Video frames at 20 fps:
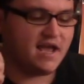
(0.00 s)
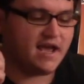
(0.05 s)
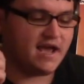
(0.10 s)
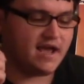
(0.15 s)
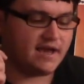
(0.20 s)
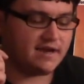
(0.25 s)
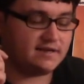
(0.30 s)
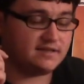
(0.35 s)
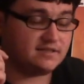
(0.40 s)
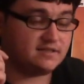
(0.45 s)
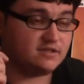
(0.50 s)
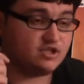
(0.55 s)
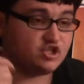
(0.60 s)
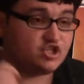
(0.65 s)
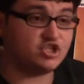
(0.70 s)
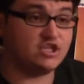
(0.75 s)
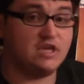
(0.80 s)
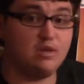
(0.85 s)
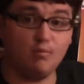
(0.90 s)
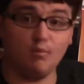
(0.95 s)
and the
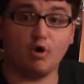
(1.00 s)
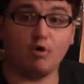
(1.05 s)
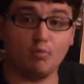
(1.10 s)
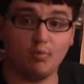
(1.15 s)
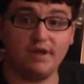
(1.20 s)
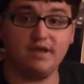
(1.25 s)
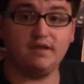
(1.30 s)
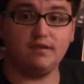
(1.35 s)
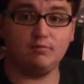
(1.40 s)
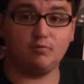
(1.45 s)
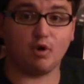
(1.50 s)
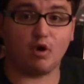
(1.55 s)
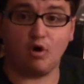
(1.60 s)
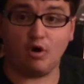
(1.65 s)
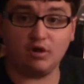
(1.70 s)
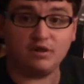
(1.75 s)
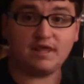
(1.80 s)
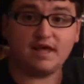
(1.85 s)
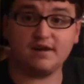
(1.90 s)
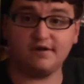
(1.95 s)
scene where we, where
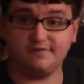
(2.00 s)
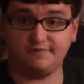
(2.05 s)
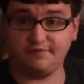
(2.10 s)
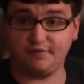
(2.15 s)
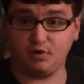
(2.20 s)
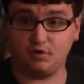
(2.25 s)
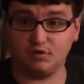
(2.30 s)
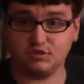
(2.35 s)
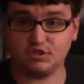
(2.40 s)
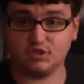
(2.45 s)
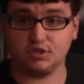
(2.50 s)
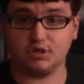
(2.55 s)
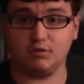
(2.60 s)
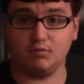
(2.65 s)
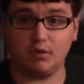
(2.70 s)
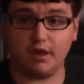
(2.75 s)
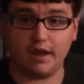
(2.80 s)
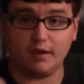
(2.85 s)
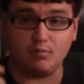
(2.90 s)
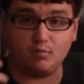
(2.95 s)
all that unfolds
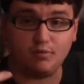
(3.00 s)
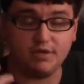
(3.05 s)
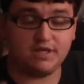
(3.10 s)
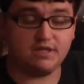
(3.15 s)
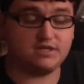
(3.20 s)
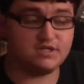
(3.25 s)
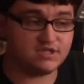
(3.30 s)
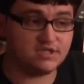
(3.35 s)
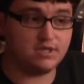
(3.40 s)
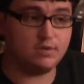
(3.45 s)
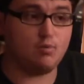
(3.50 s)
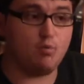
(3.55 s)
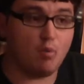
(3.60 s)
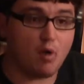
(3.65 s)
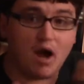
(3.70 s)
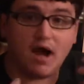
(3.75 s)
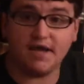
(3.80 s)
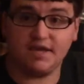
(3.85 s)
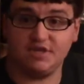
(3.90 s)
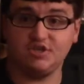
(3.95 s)
and, and we see
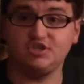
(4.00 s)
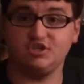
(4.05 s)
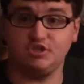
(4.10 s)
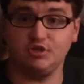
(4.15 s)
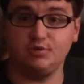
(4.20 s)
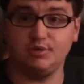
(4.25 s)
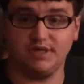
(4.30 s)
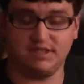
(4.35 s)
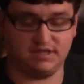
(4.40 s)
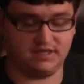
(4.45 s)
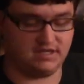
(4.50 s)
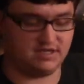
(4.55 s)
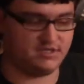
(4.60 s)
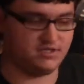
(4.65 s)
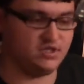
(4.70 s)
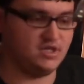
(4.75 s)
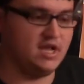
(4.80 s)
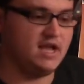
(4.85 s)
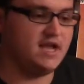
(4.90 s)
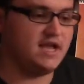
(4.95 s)
why he's doing
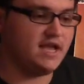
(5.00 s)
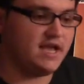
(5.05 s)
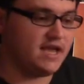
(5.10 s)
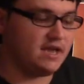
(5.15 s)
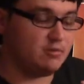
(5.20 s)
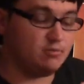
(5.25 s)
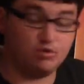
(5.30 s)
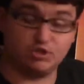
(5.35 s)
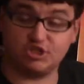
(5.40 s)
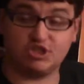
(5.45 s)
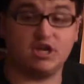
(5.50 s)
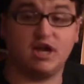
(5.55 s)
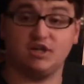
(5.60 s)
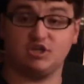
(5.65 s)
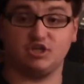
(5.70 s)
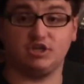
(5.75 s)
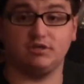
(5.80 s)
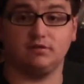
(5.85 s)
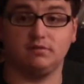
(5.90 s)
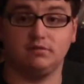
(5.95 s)
this was touching.